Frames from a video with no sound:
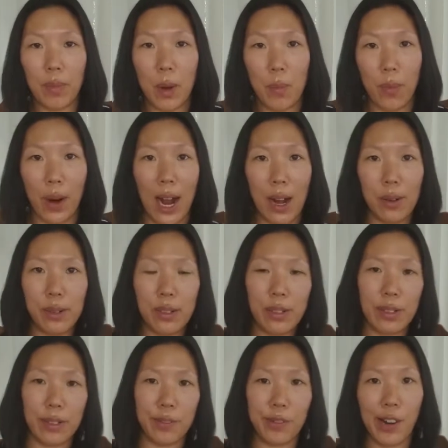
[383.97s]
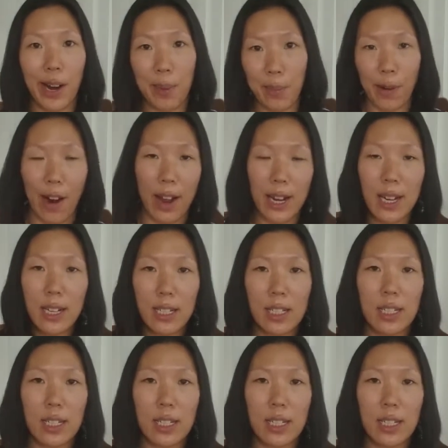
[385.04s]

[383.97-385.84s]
browse and try products,